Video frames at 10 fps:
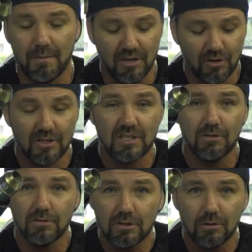I mean, you can
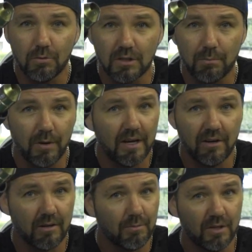still do it with the
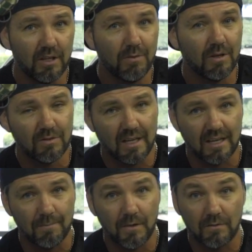paint on it. Believe me, I've
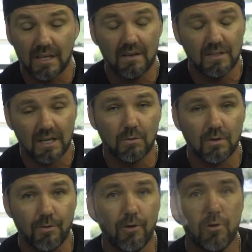done it. I've even done it
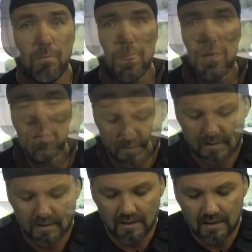with chrome.
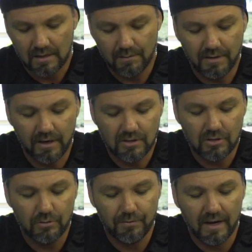If you go
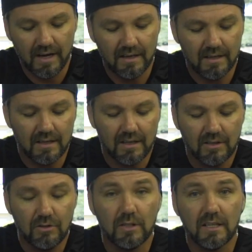too far,
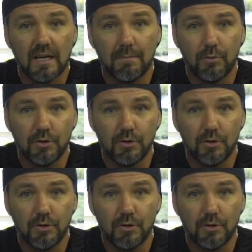you'll end up